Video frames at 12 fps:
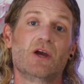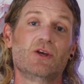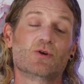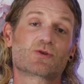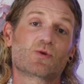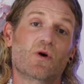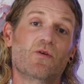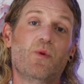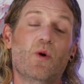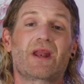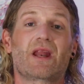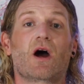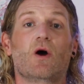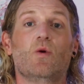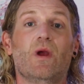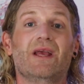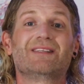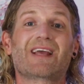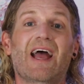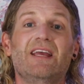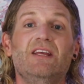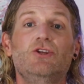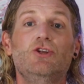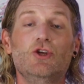Your 12.0 is
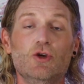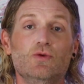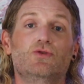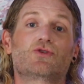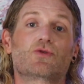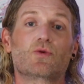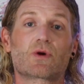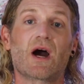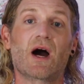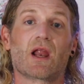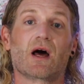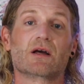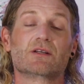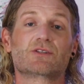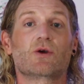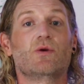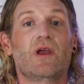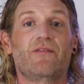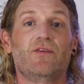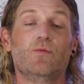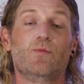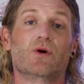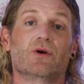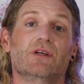a neutral colour, so if you put